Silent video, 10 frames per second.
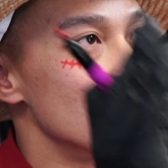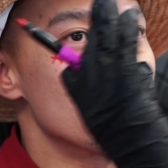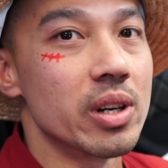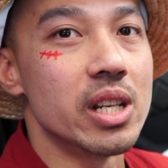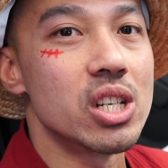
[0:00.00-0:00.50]

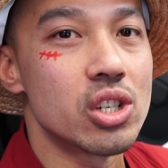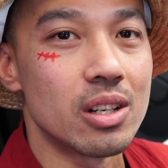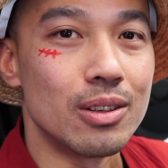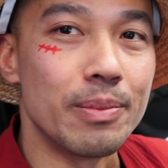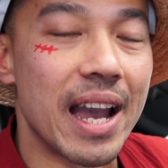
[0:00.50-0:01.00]

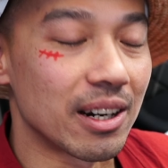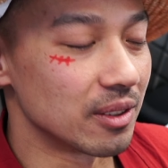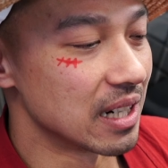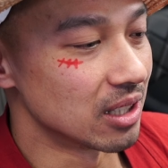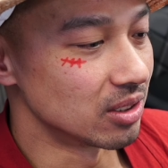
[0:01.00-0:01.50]
traditional
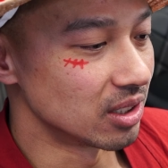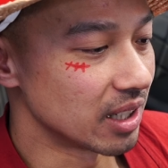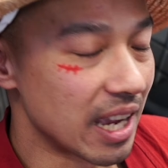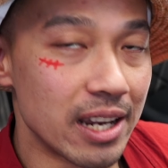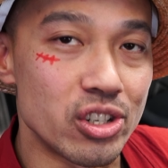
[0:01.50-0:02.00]
background
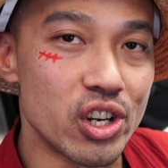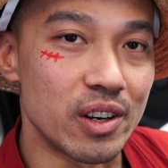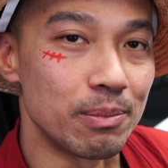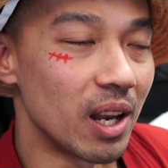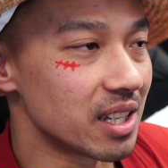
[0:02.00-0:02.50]
and
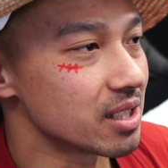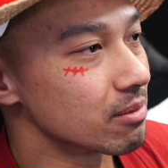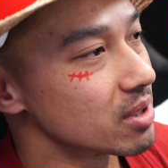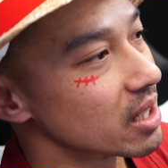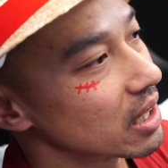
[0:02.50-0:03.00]
cherry
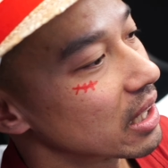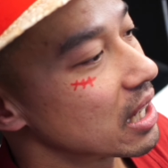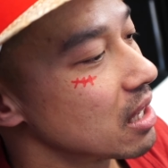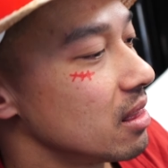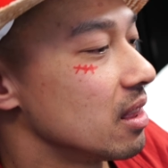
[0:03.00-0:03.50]
blossoms. And
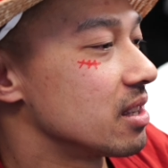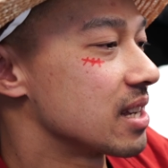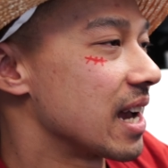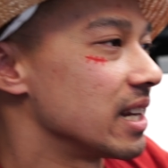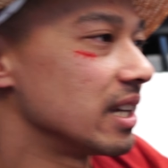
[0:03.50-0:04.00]
inside